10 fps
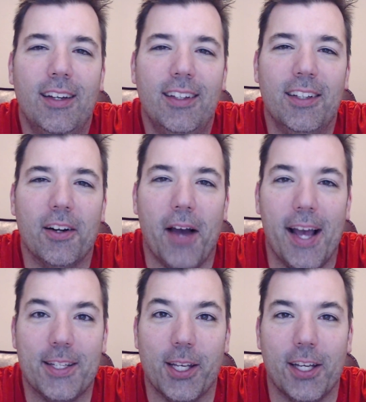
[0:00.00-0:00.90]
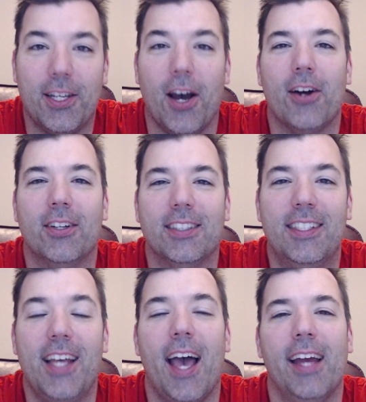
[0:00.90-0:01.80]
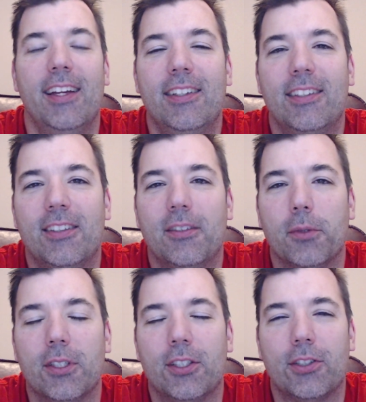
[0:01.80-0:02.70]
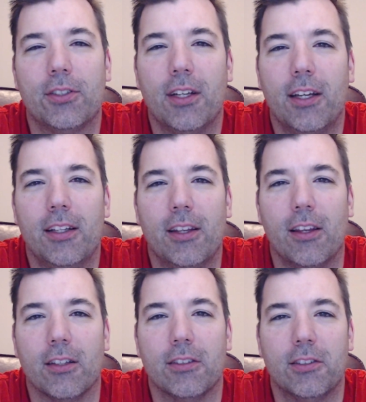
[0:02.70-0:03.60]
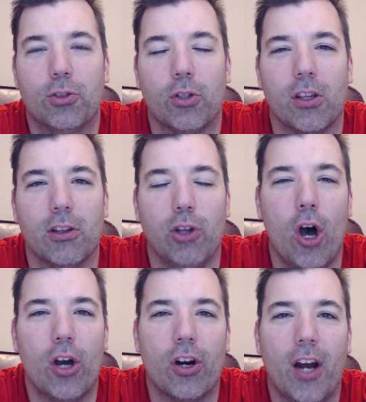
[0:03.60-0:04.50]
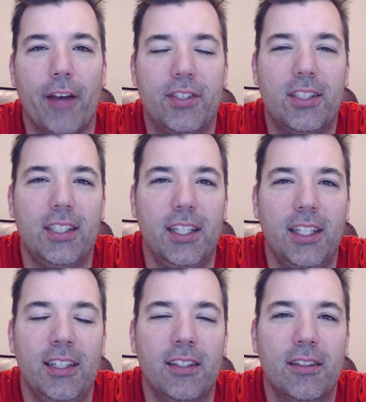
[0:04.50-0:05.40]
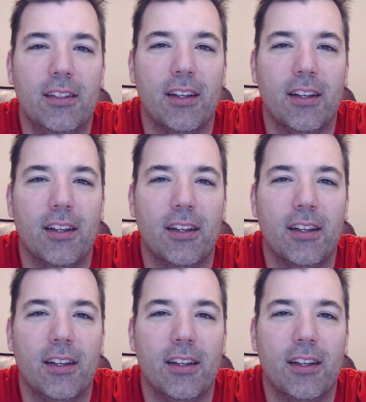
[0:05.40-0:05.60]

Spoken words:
As the guitar is dead, which the longer I've seen